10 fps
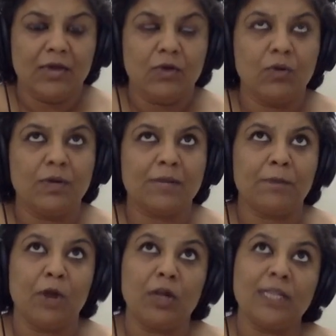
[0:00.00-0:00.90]
who were
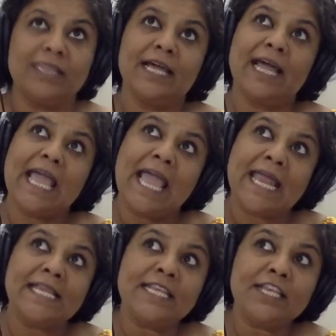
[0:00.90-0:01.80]
born in the
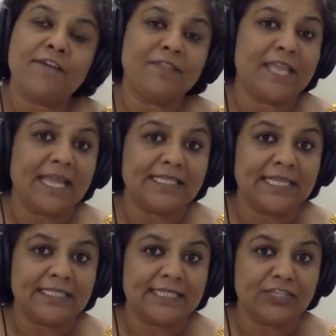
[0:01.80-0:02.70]
end of the
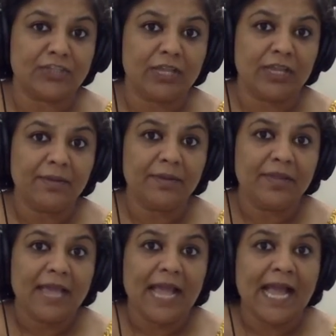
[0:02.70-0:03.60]
18th century
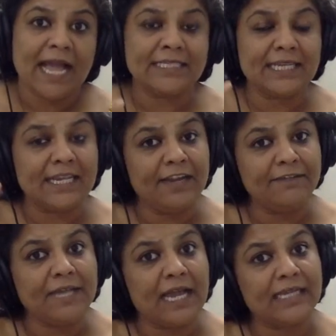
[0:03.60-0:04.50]
and
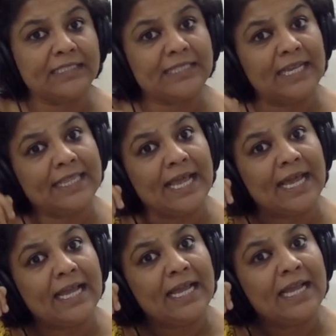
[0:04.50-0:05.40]
lived till
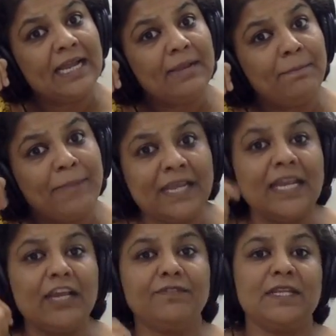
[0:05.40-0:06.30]
the
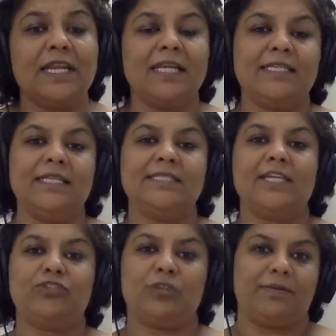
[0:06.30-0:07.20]
beginning of the 19th
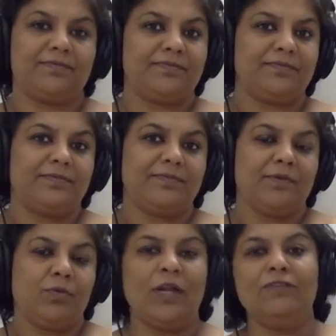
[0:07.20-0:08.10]
century.
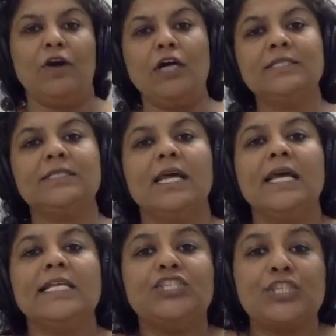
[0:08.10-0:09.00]
One was
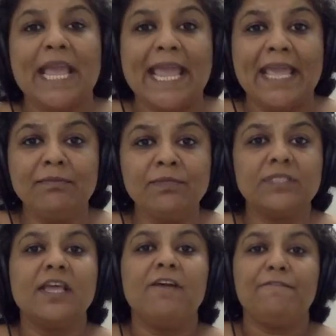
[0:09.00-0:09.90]

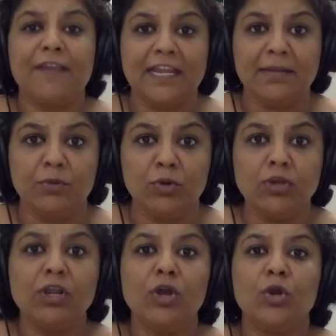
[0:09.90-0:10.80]
James
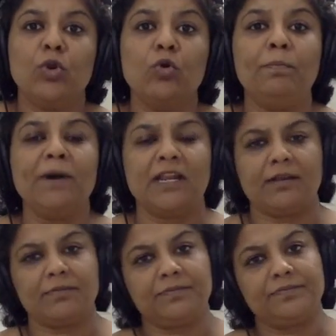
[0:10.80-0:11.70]
Fenimore Cooper.
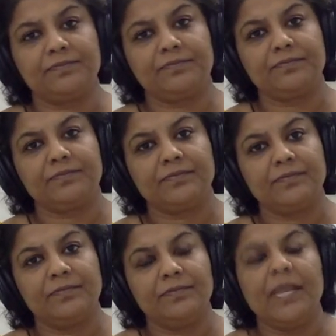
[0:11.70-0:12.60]

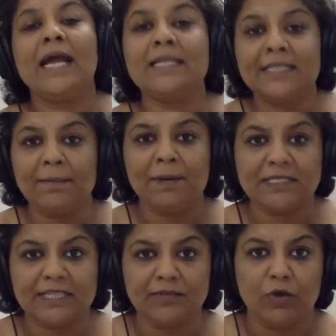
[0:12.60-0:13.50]
Another
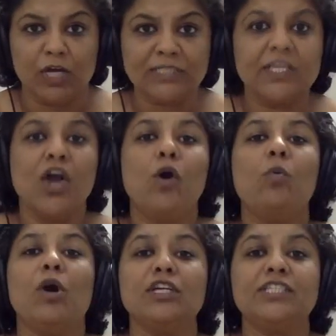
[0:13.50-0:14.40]
person was
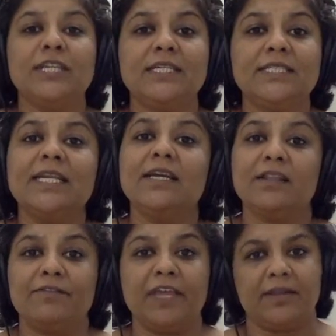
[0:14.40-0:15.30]
Washington
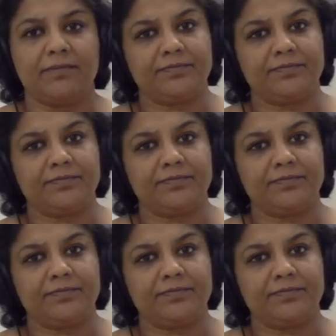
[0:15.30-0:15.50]
Irving.